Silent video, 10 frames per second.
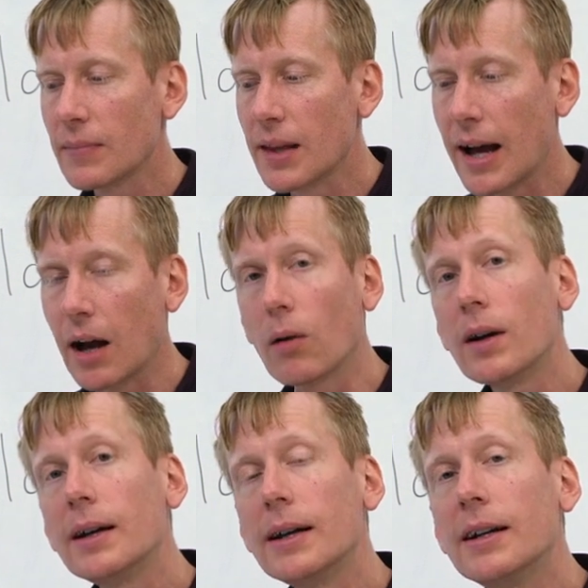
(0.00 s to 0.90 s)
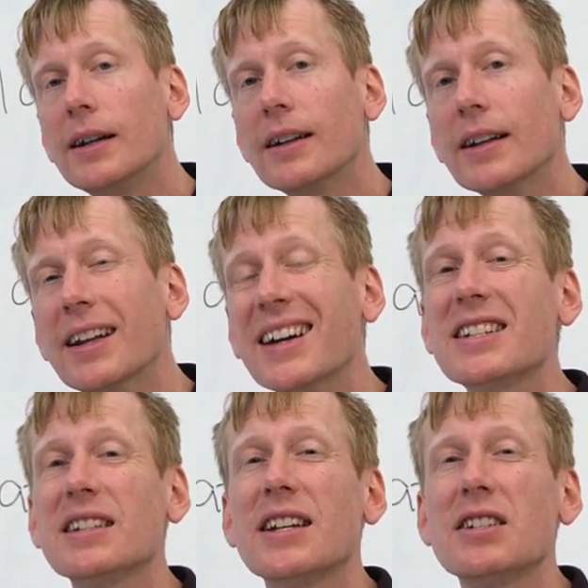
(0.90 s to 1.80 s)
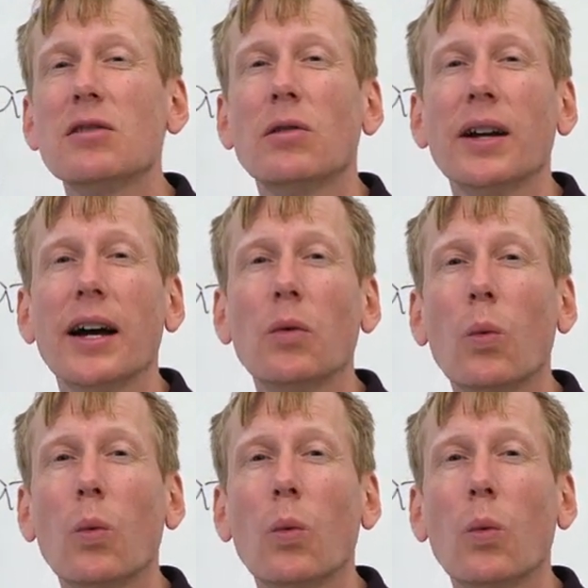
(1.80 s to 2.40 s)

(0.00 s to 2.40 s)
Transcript: Now, next let's look at